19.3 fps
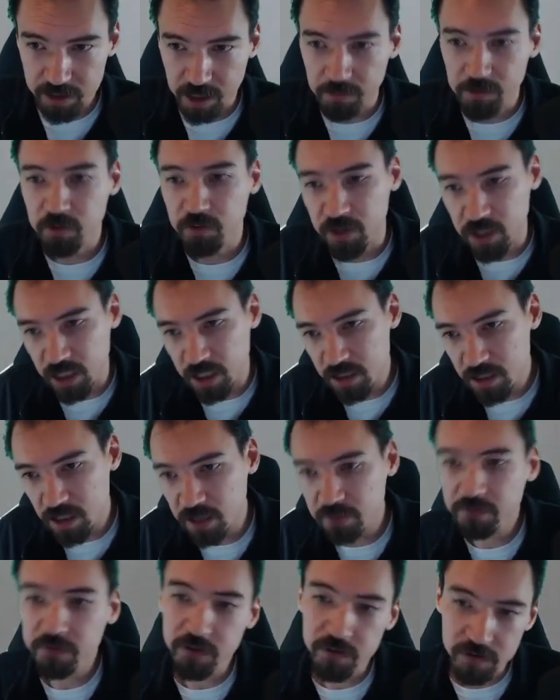I'm doing the inside
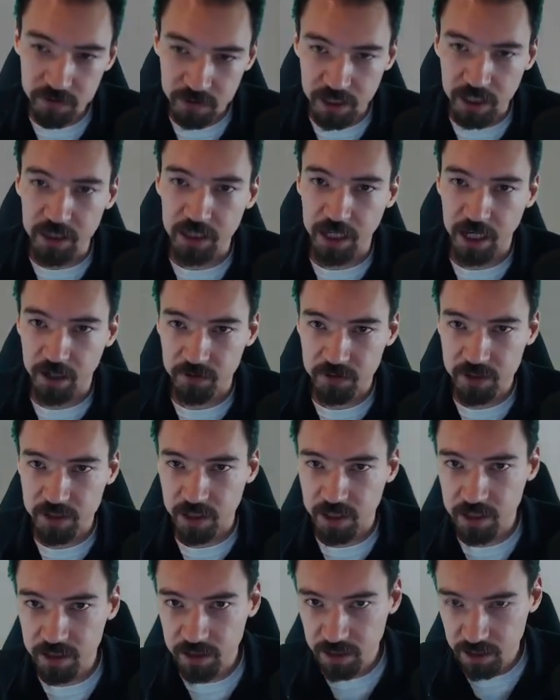first, then the
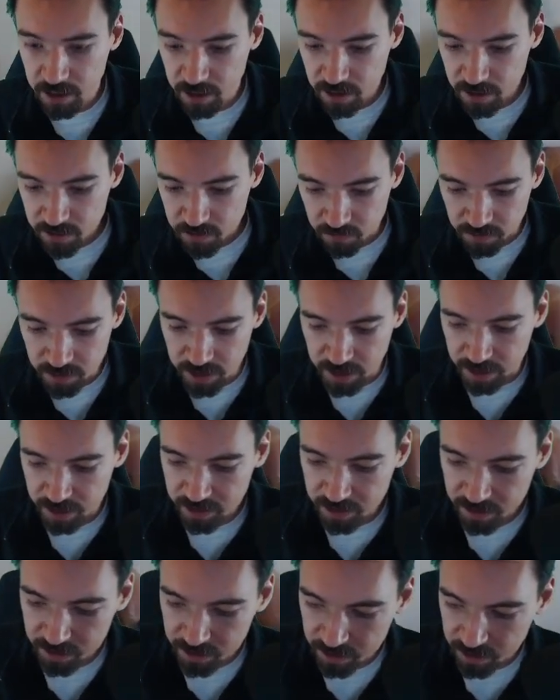outside. So
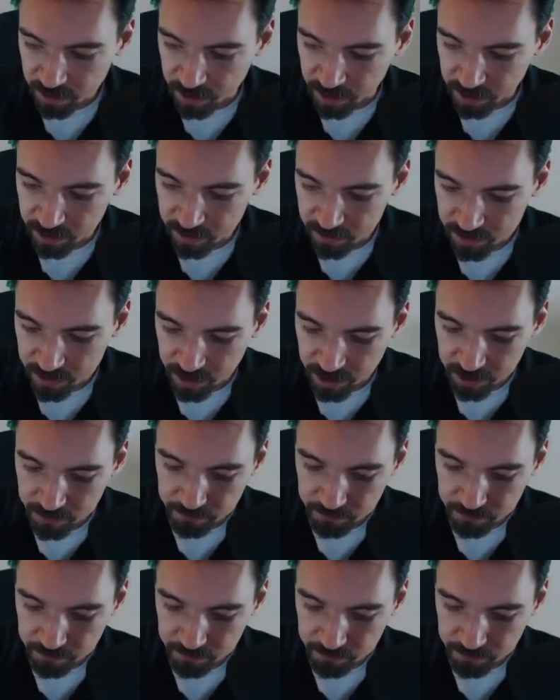this, I can say,